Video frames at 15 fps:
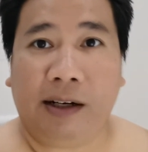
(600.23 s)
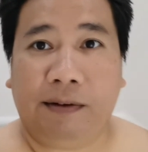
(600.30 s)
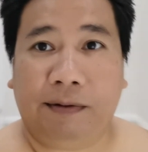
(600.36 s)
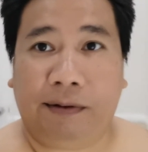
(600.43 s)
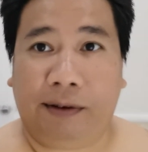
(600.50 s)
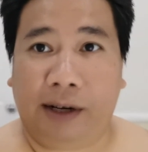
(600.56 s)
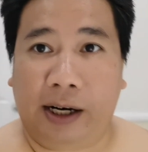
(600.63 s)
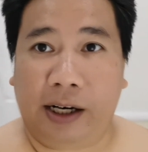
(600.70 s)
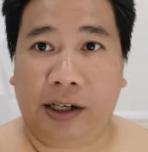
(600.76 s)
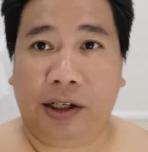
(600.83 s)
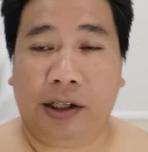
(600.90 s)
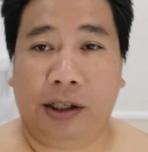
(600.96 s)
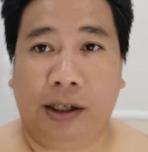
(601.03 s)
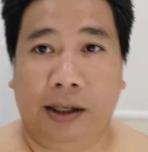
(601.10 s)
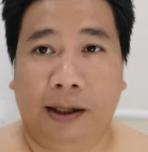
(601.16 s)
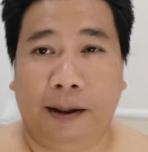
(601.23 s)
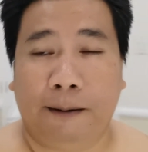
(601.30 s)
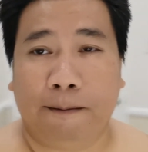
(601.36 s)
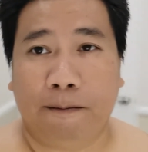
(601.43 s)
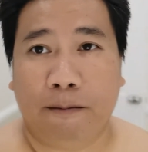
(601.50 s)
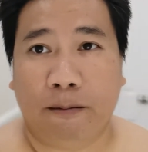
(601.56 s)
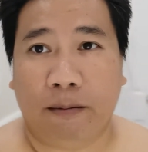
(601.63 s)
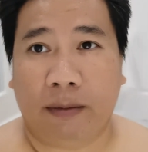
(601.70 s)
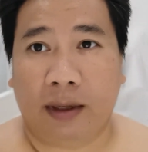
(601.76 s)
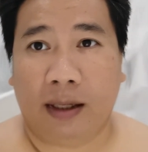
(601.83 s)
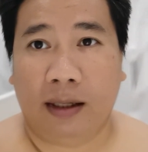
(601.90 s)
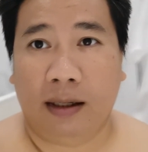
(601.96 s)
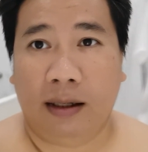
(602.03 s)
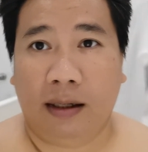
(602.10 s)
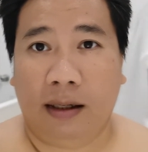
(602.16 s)
fresh.
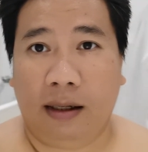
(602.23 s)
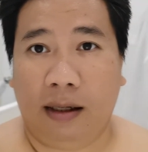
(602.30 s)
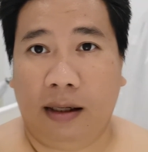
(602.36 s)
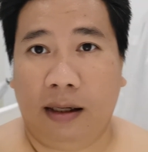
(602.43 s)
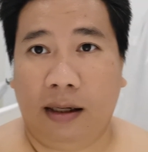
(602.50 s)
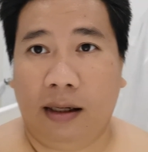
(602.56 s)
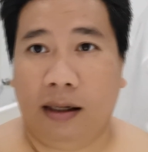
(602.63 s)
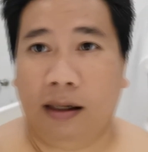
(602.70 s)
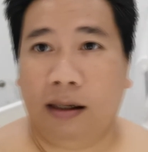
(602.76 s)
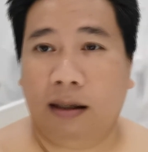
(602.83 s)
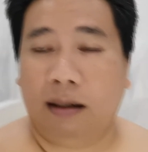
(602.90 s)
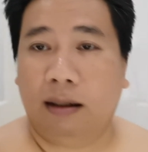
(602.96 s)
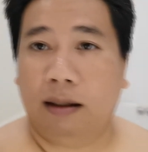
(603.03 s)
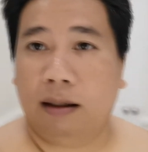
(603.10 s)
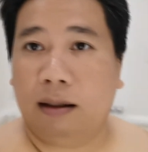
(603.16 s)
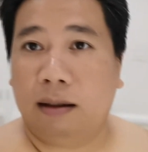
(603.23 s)
And